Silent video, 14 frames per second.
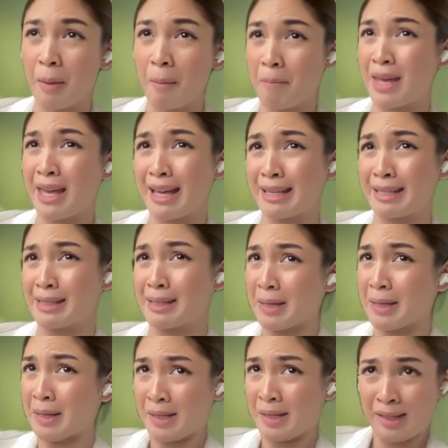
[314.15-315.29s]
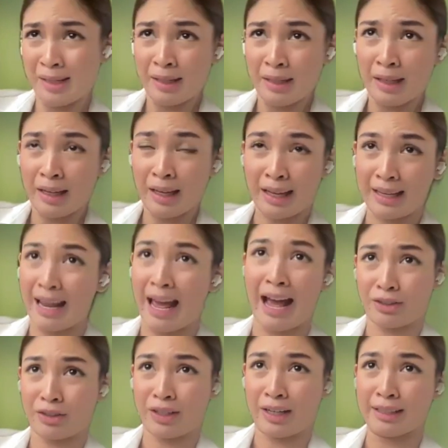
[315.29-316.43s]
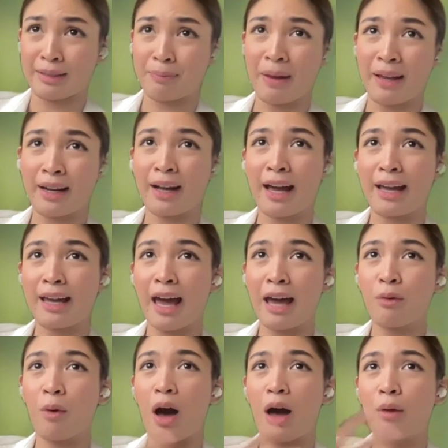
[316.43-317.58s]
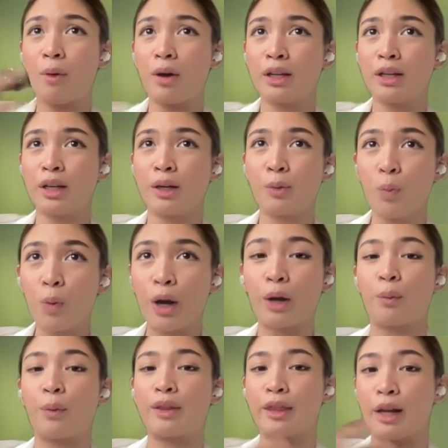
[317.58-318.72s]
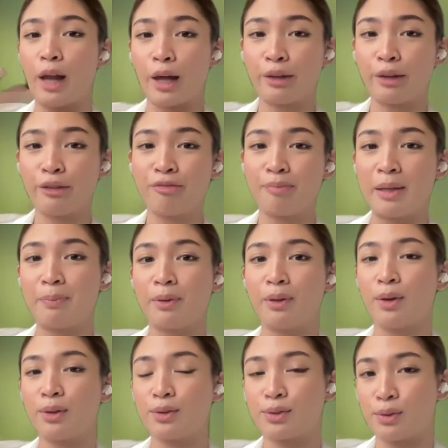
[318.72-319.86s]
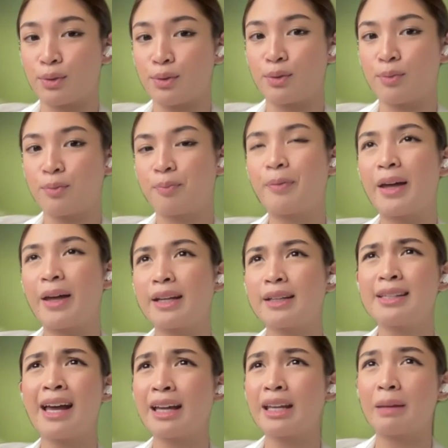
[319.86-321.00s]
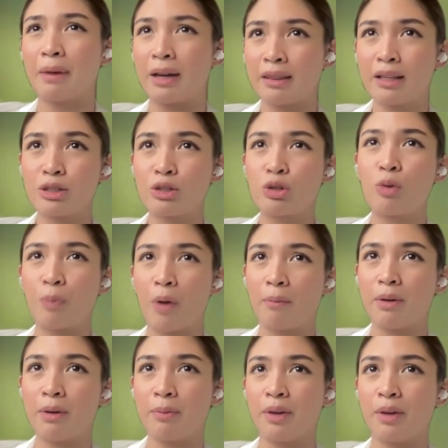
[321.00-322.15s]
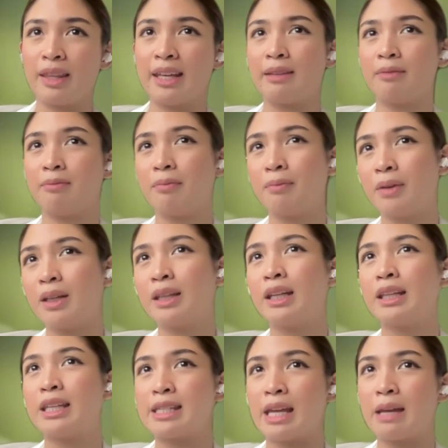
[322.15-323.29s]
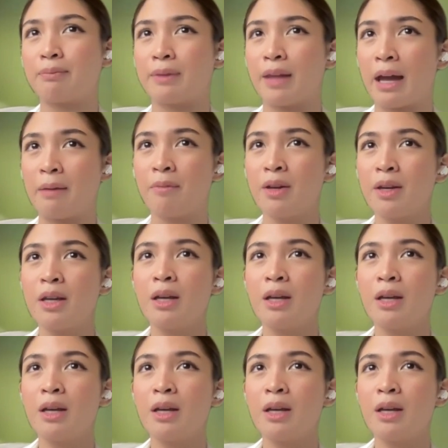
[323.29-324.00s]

me as an actress, parang I wanna work with a lot of people also. Mm-hmm. Parang sa akin naman, there's no problem with it. But at the same time,